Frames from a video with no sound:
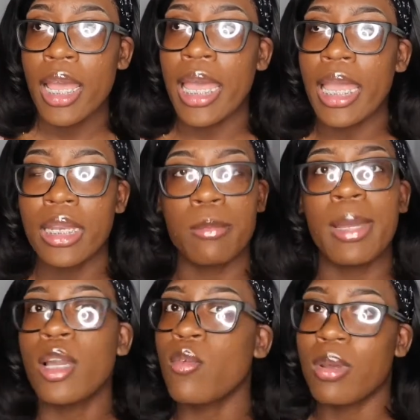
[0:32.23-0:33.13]
I did
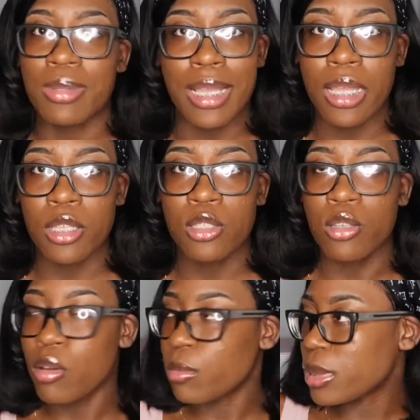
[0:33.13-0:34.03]
my own website.
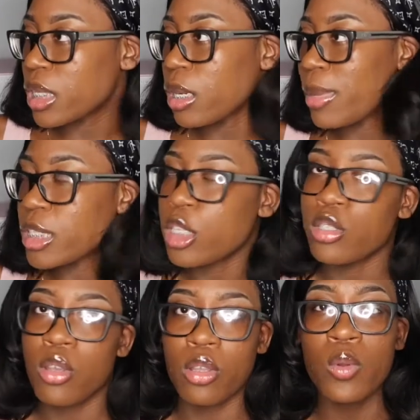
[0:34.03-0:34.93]
So I'm just going to basically
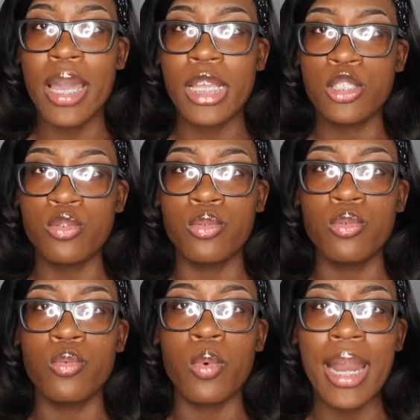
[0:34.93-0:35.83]
talk you guys through
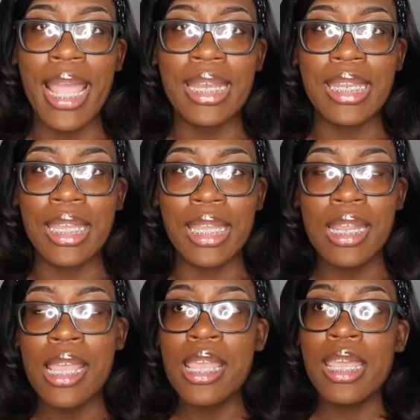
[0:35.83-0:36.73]
what I
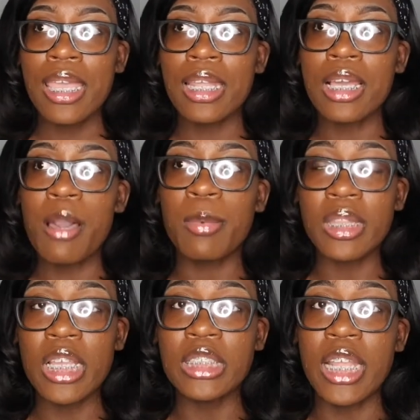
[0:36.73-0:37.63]
did and a couple
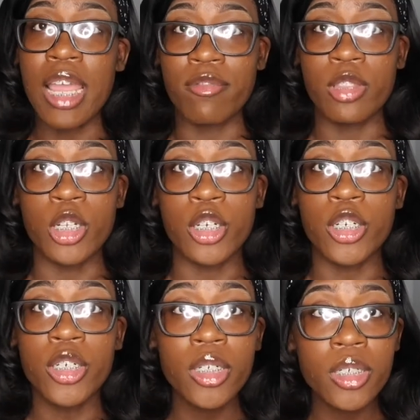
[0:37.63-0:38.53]
of things that I've
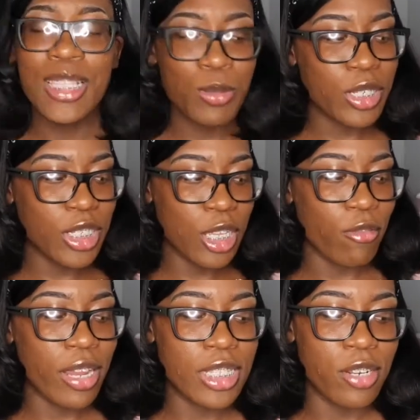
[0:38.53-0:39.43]
learned. I guess we could just get
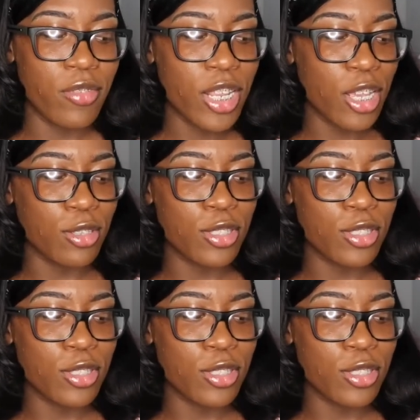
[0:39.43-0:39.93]
right into the video.